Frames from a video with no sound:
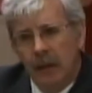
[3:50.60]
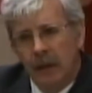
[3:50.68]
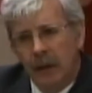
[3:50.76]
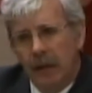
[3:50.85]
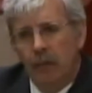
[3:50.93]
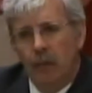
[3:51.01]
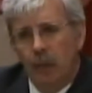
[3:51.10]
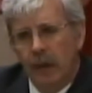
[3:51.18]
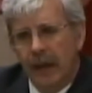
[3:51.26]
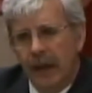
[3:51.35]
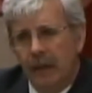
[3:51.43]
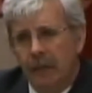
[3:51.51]
And with
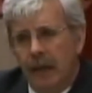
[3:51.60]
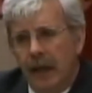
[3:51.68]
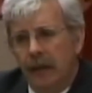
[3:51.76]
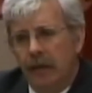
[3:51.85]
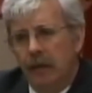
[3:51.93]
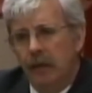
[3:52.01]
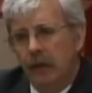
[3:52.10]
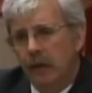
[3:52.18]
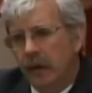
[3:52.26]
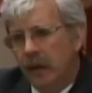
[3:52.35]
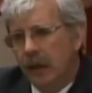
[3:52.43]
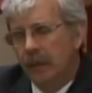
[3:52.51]
that in mind, do you
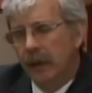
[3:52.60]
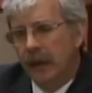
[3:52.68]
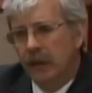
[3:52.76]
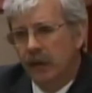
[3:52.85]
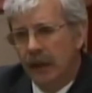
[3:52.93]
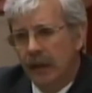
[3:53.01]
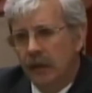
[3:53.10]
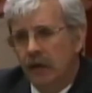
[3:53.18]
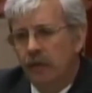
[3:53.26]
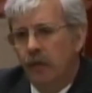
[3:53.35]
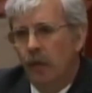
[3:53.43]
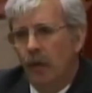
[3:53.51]
think it makes sense
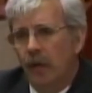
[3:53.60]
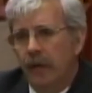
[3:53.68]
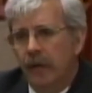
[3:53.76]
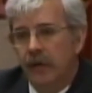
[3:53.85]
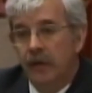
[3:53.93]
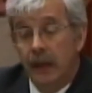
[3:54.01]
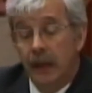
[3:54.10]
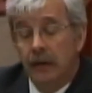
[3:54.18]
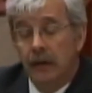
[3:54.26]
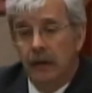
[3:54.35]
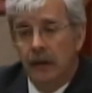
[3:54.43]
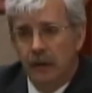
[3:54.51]
for the state
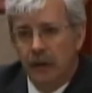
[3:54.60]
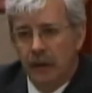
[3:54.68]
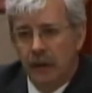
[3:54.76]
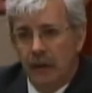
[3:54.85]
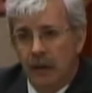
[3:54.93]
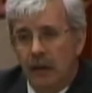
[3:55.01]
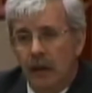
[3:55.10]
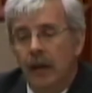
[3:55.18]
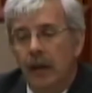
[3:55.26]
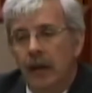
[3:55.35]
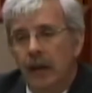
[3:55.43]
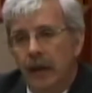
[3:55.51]
to consider
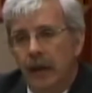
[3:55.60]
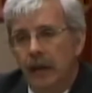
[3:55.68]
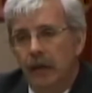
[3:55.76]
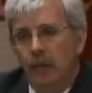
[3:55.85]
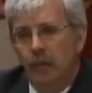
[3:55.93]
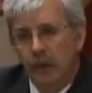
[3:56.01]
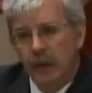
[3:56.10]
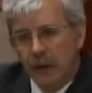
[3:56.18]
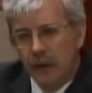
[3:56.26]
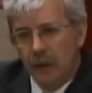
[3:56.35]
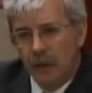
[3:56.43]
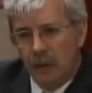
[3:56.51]
a
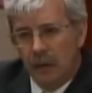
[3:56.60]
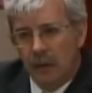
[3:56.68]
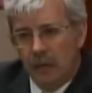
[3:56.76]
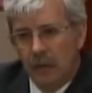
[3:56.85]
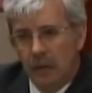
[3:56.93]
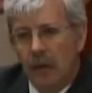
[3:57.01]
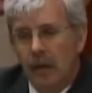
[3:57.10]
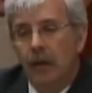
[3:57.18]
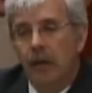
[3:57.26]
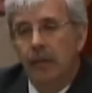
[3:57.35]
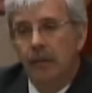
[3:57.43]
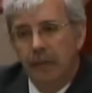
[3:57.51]
regional
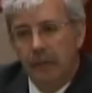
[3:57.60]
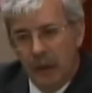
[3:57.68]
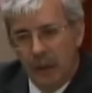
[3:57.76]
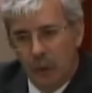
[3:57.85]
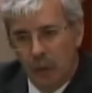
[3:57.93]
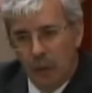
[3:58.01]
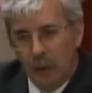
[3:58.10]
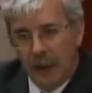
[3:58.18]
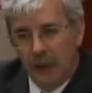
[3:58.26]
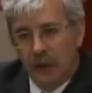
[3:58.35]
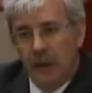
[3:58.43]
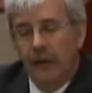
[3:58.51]
minimum
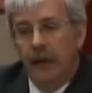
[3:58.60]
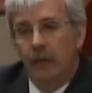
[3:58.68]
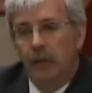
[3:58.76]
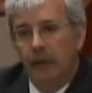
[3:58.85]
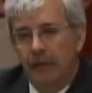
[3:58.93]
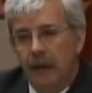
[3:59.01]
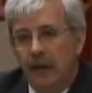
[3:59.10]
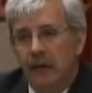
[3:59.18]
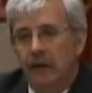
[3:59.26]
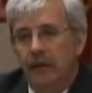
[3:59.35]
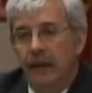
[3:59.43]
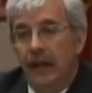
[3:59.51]
wage that reflects
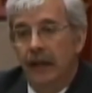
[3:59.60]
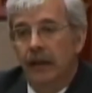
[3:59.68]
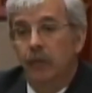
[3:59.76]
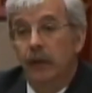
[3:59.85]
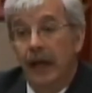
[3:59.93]
the fact that we